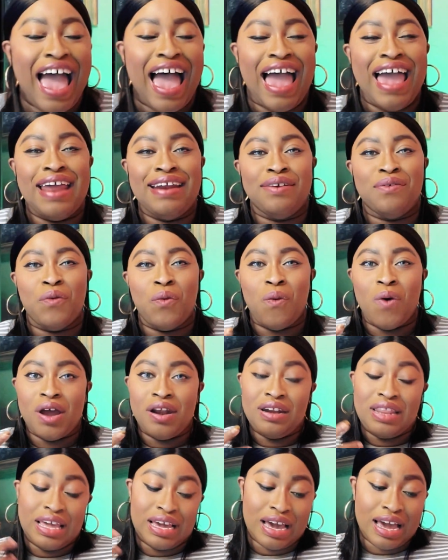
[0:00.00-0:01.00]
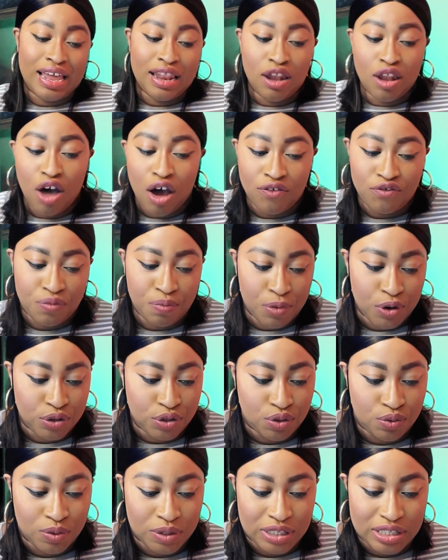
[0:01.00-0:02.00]
And one thing I loved
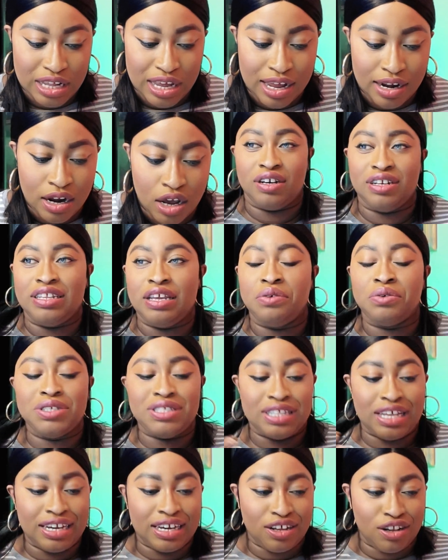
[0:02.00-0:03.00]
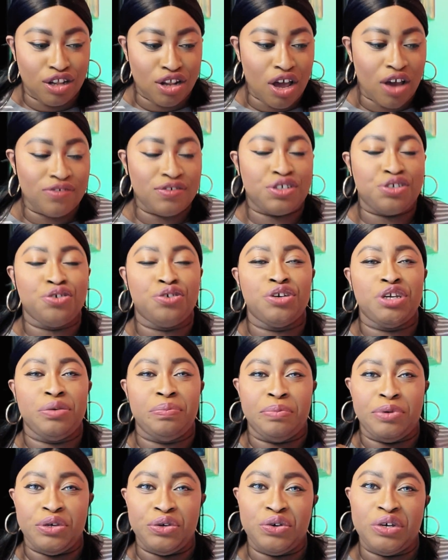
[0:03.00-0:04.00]
most was that there was like a love story
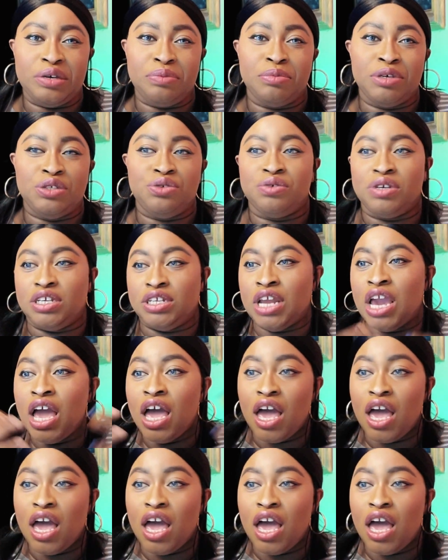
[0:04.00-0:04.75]
brewing between